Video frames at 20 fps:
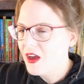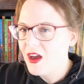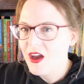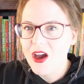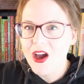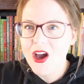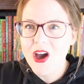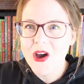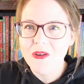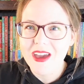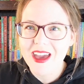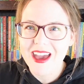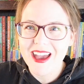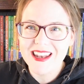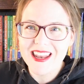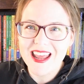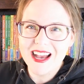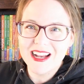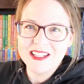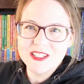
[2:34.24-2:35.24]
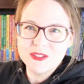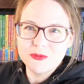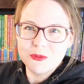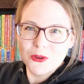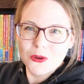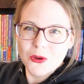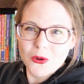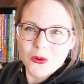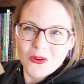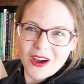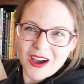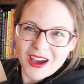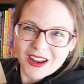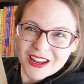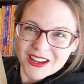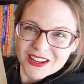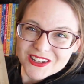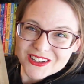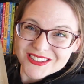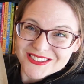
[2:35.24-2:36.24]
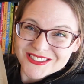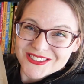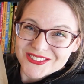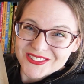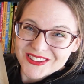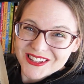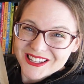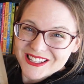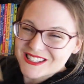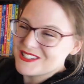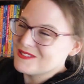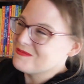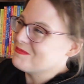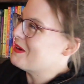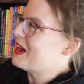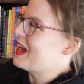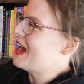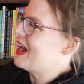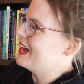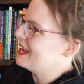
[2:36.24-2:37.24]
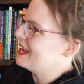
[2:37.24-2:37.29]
Okay, next we'll go on to this bag